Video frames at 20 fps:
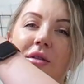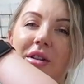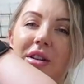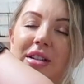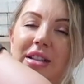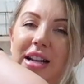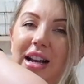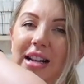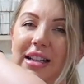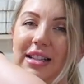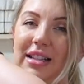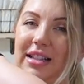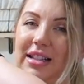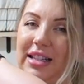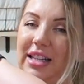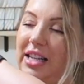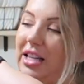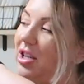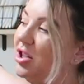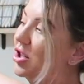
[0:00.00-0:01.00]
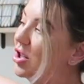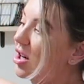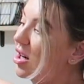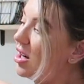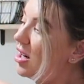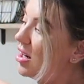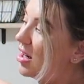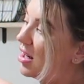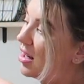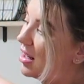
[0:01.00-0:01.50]
oversized
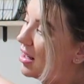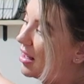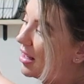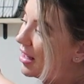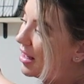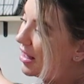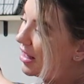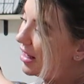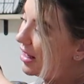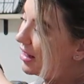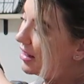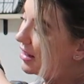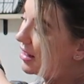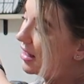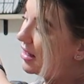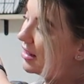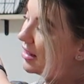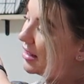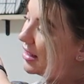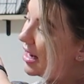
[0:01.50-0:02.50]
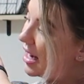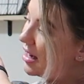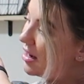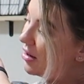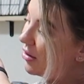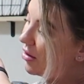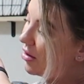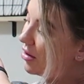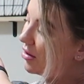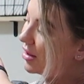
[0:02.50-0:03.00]
t-shirt. It says
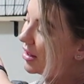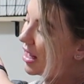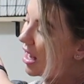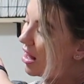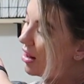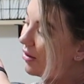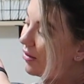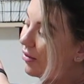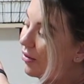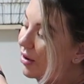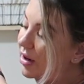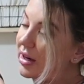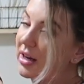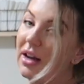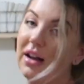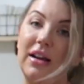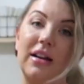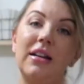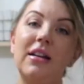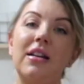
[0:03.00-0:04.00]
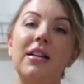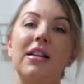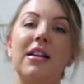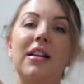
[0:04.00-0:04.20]
Santa Cruz, California.